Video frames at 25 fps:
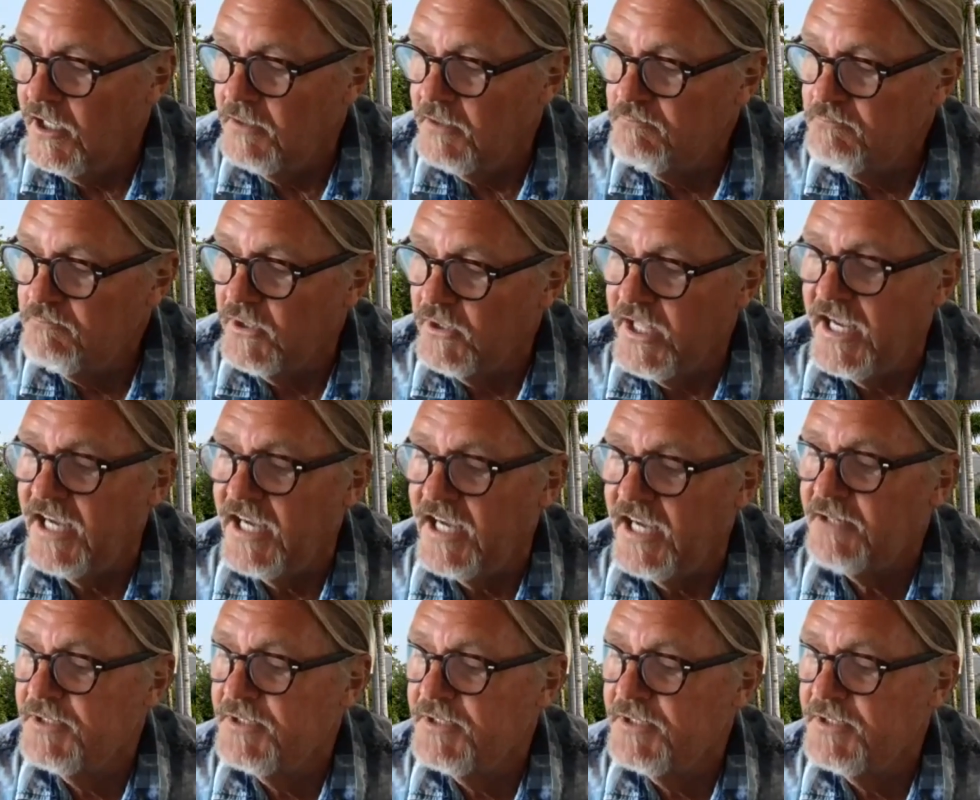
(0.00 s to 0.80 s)

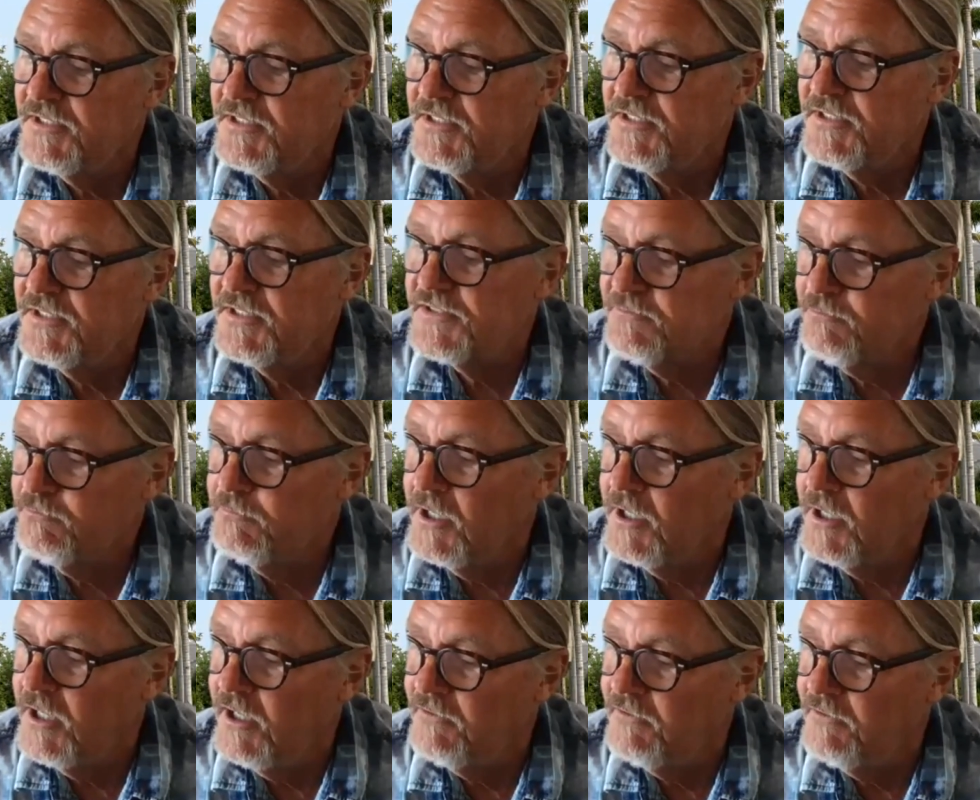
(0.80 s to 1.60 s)
Black beans,
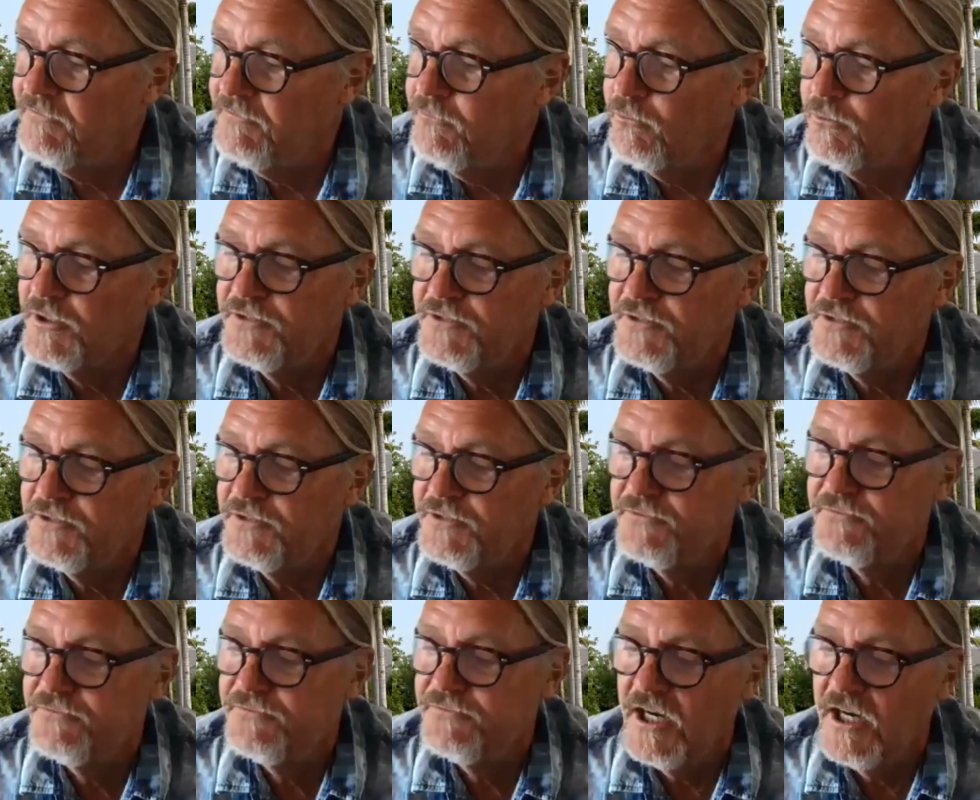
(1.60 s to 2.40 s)
$45
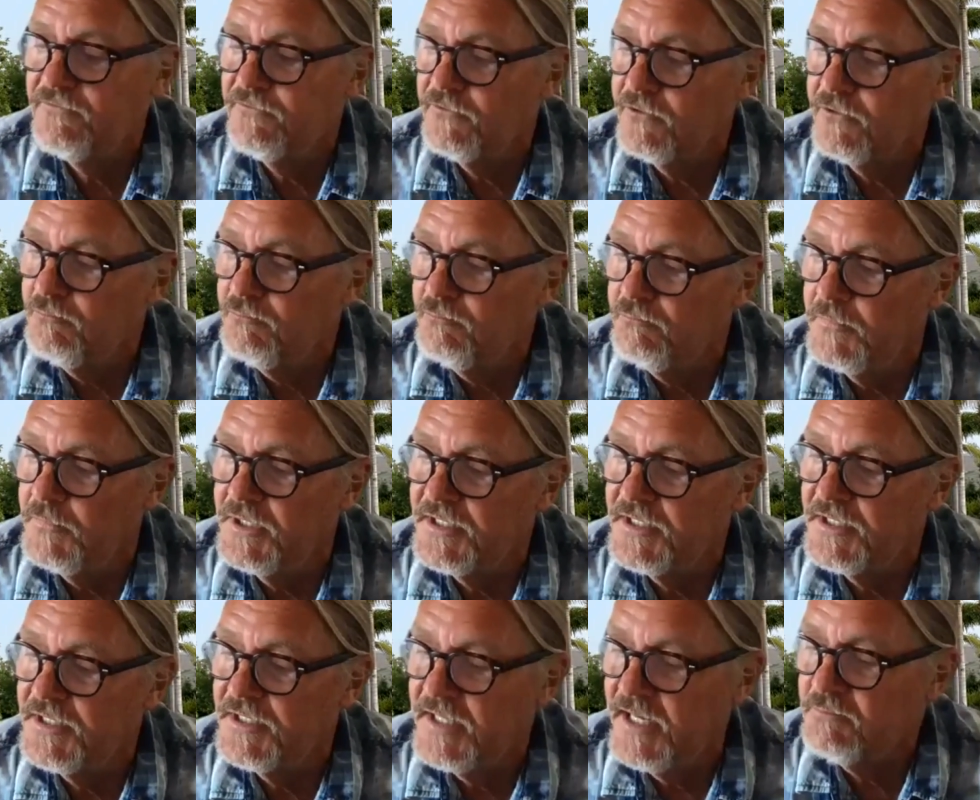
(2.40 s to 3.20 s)
for
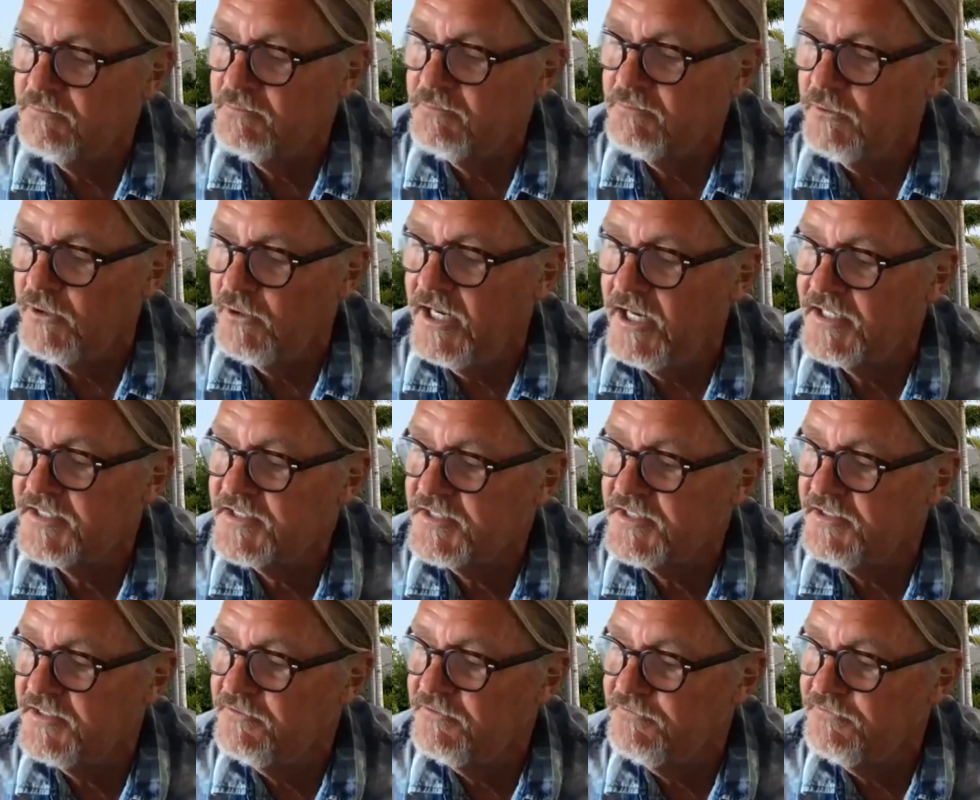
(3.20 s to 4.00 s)
Mindac
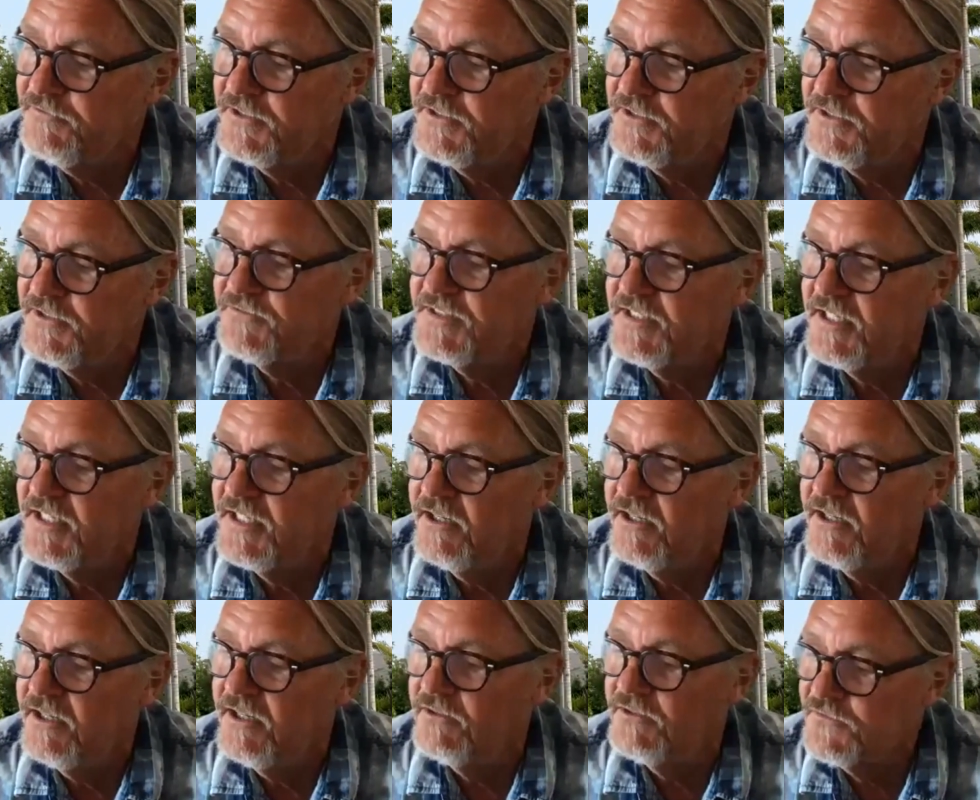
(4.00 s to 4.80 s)
blacks and
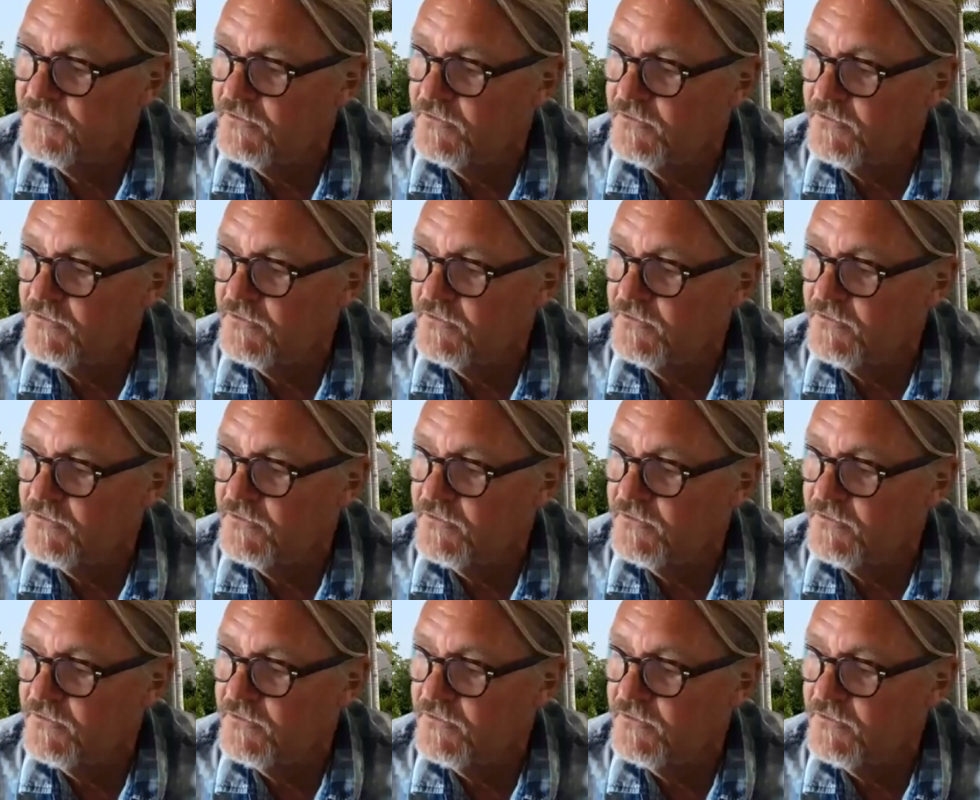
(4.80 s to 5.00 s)
$50